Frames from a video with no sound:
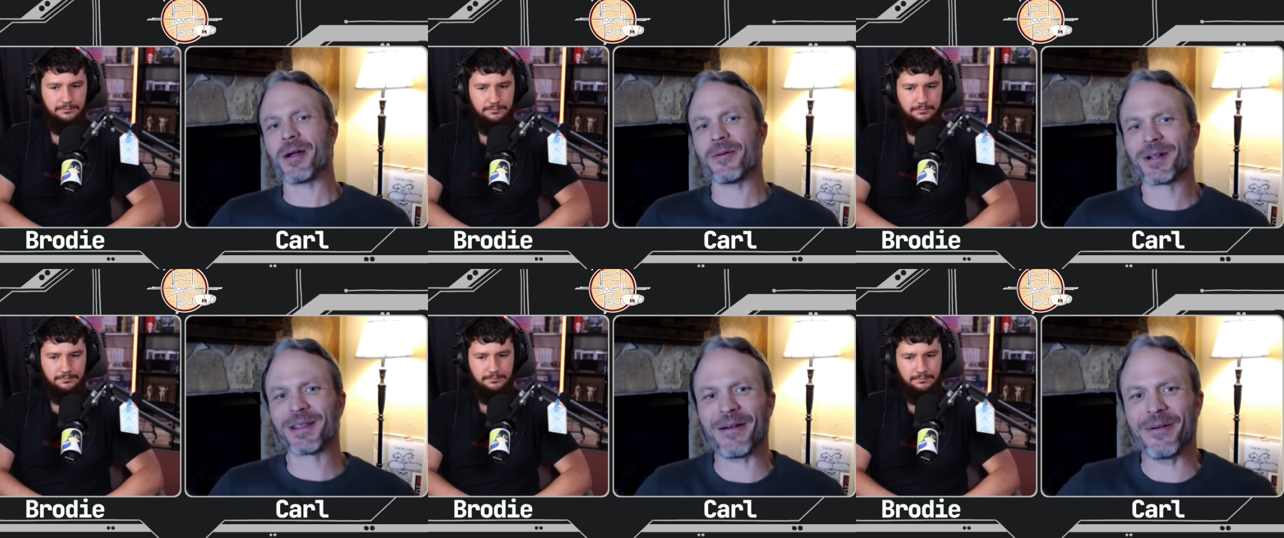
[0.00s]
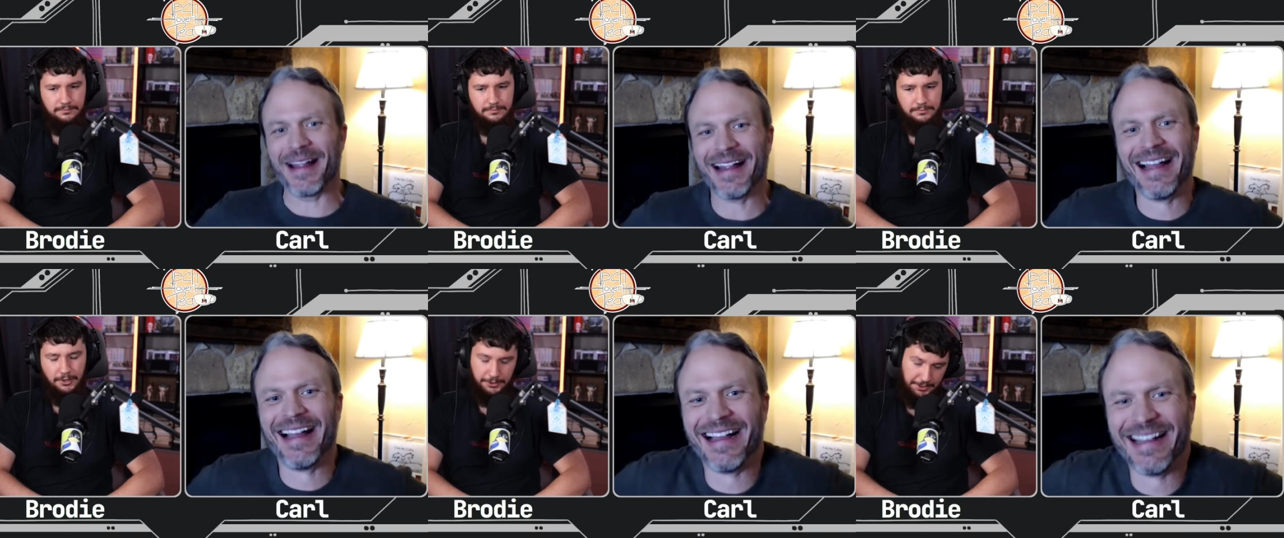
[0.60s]
Speaker 1: work that way.
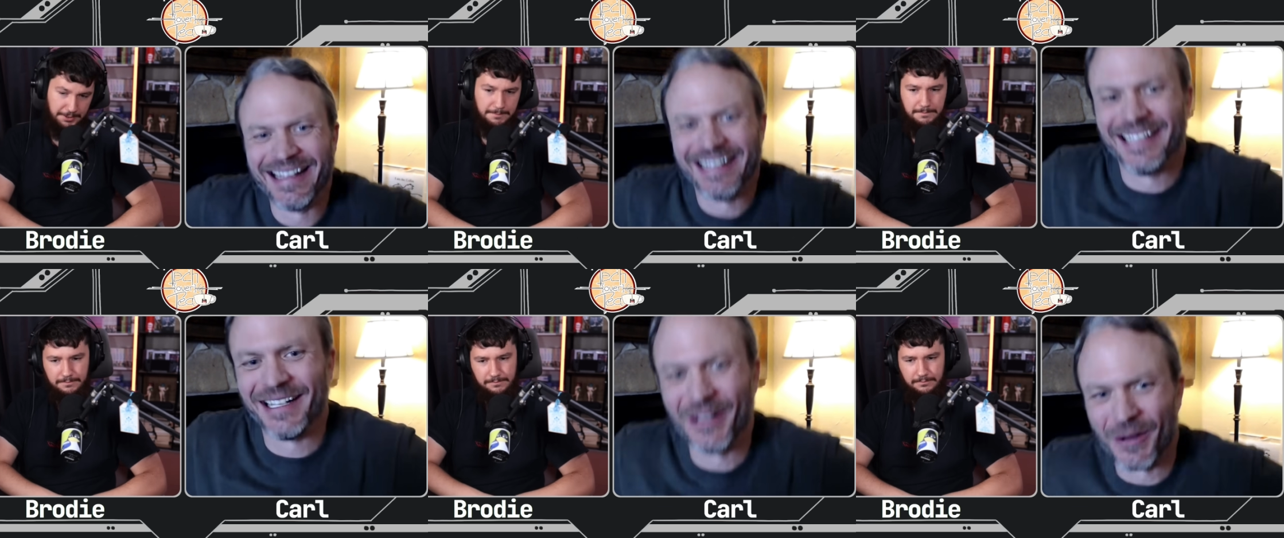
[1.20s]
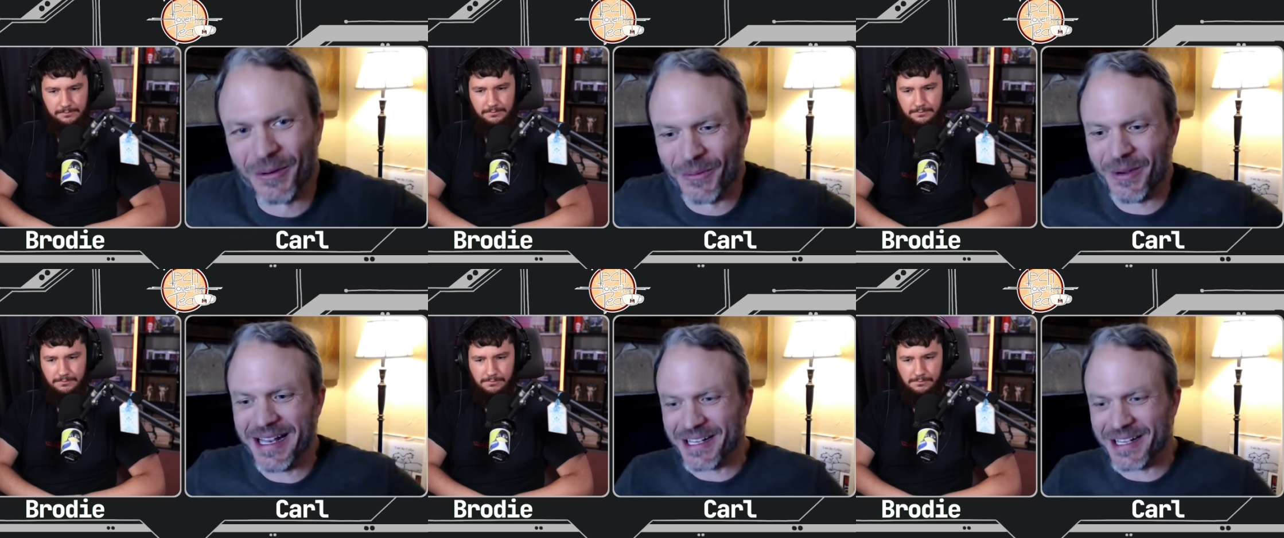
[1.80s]
Okay. When